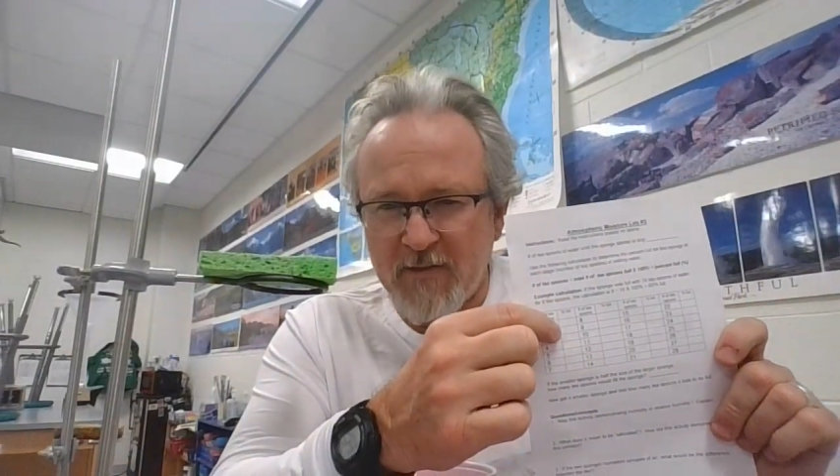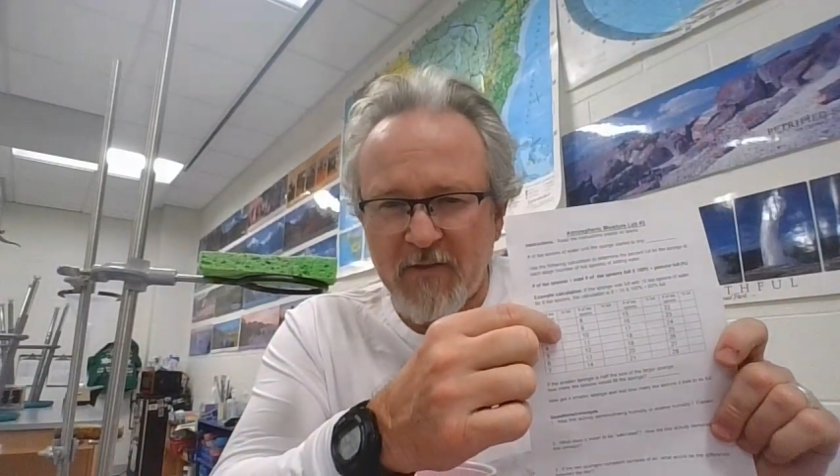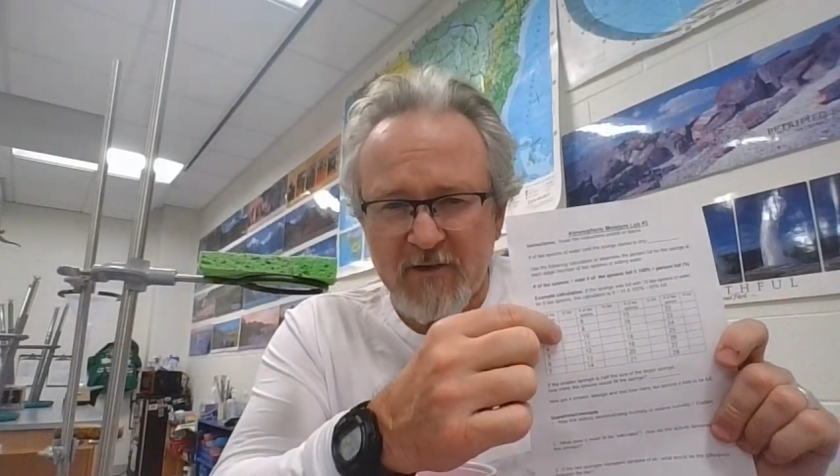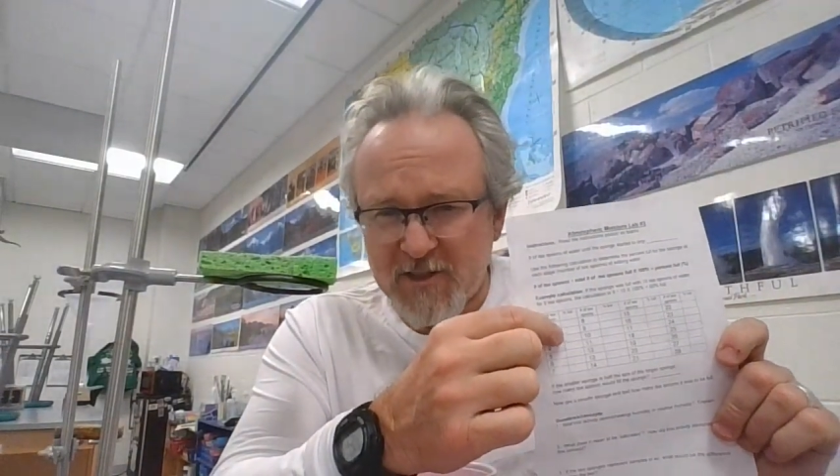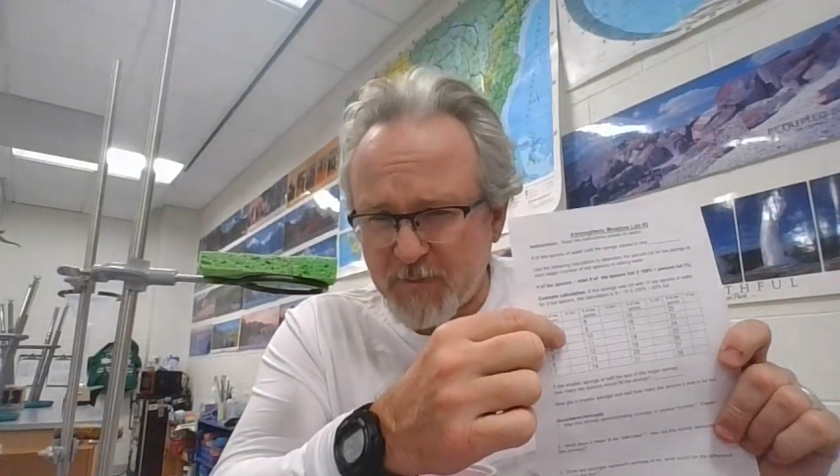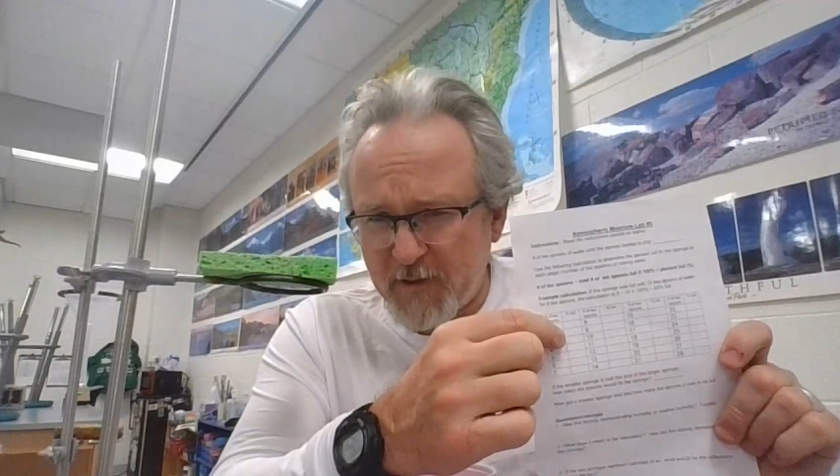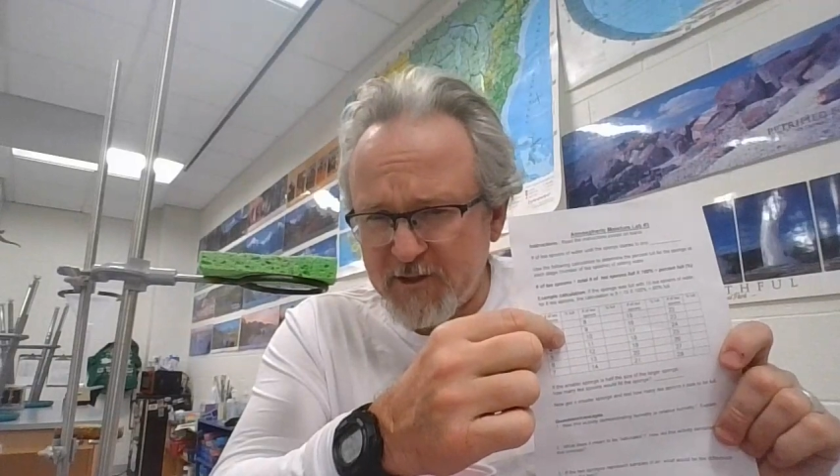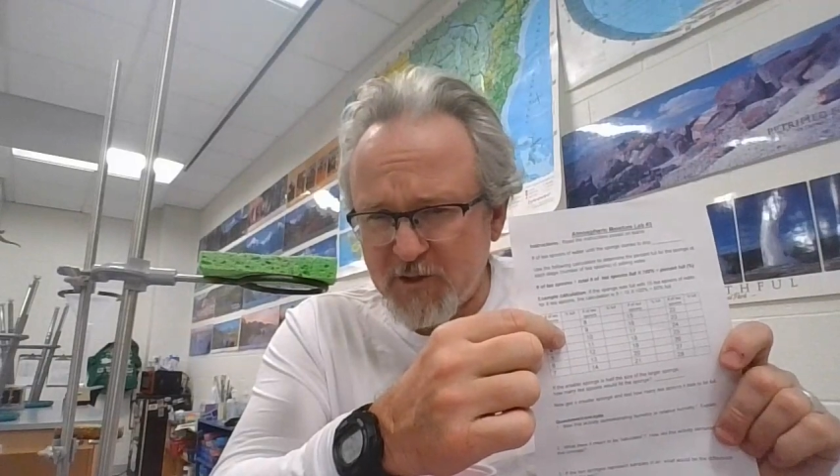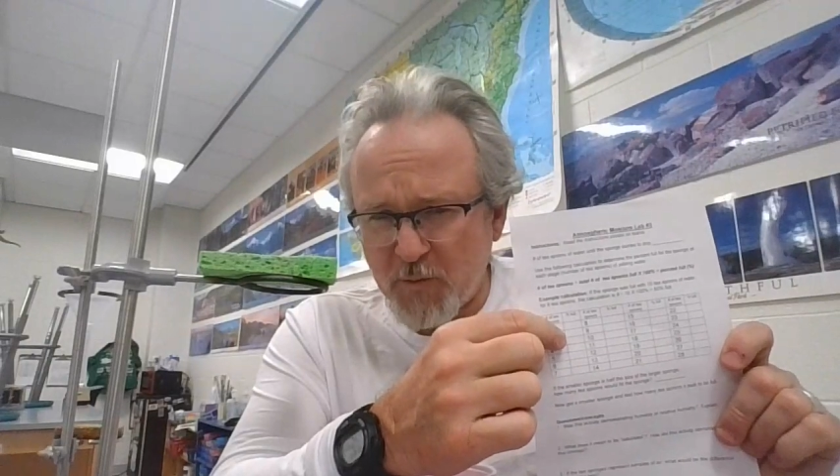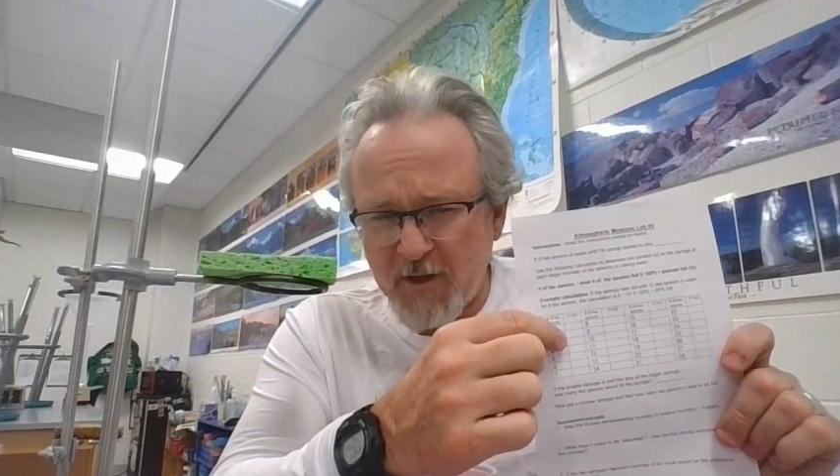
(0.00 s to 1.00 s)
that the
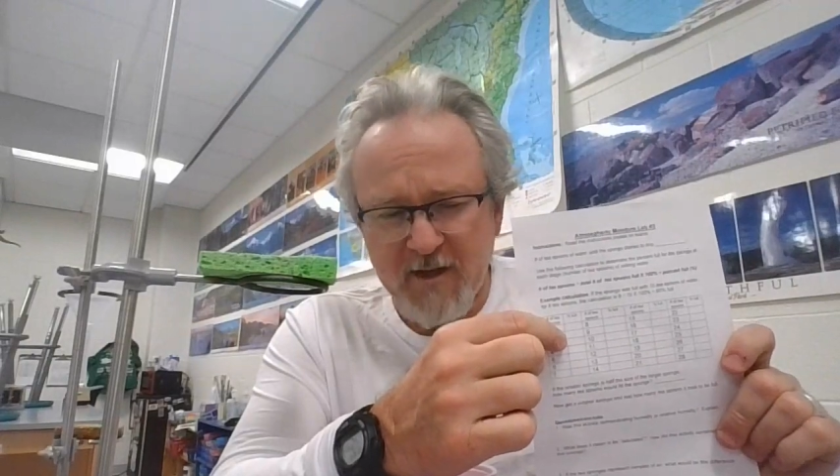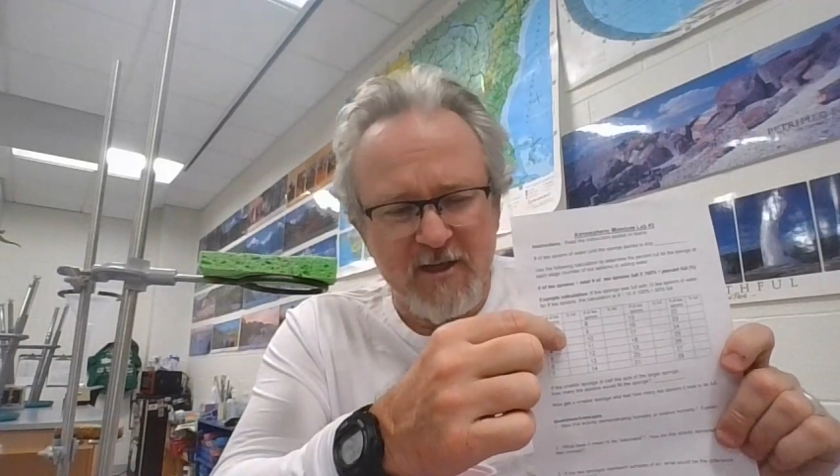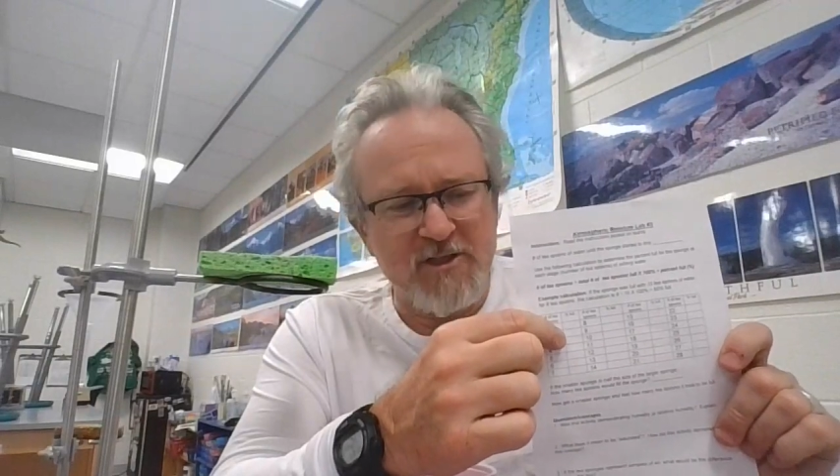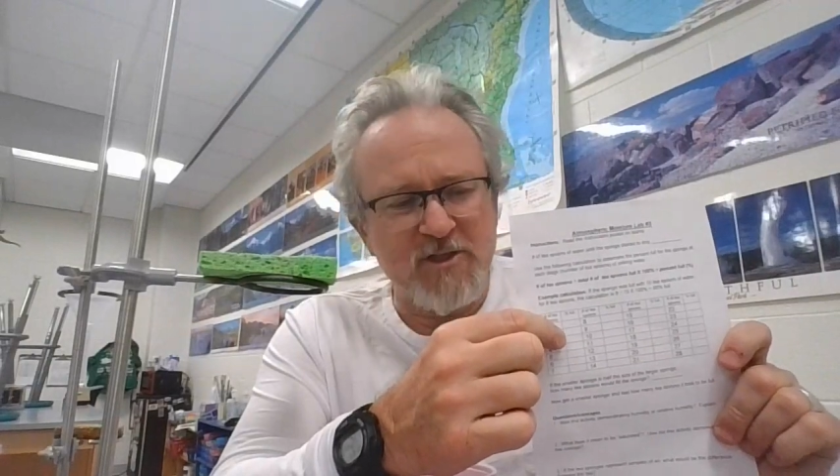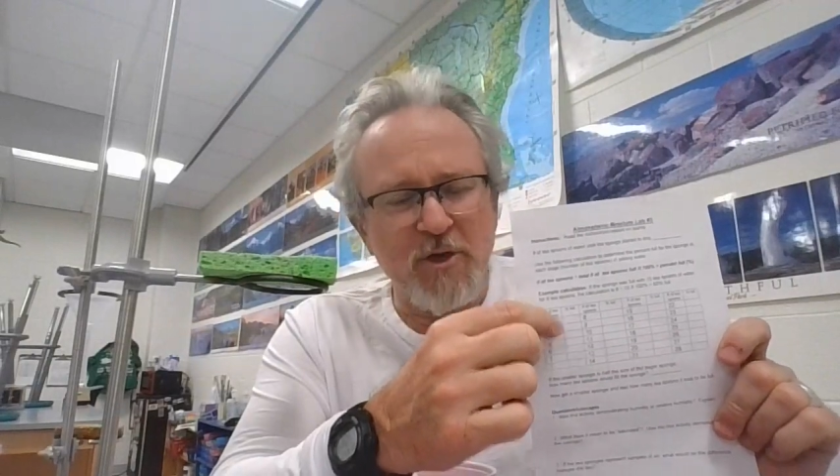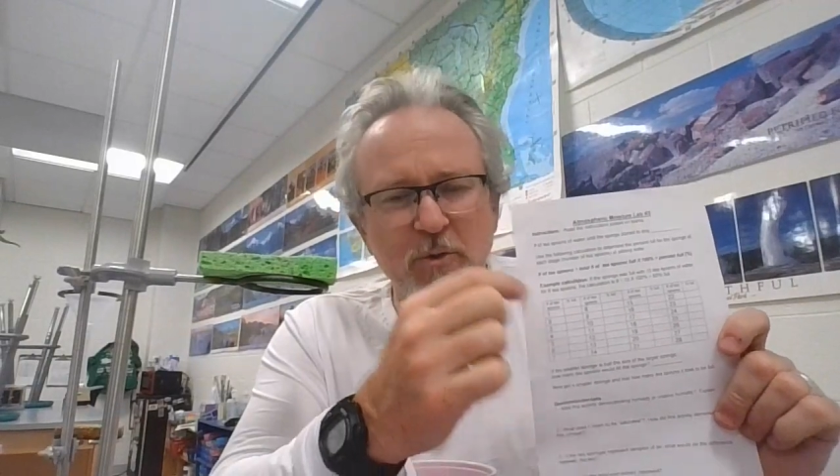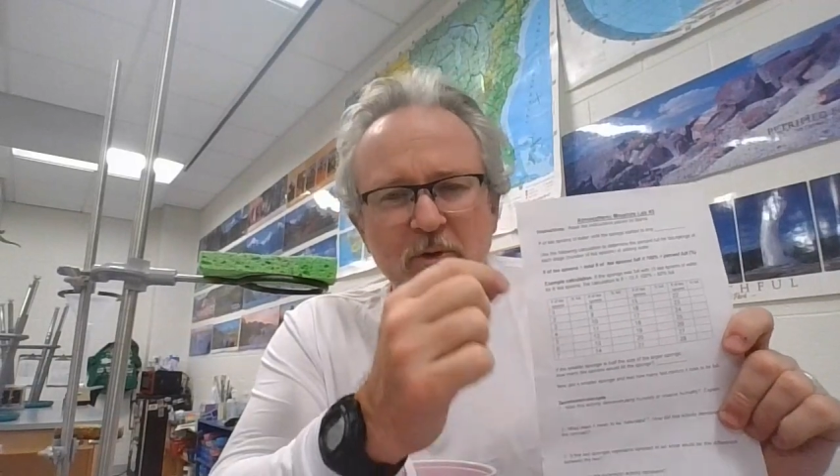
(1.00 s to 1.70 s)
sponge was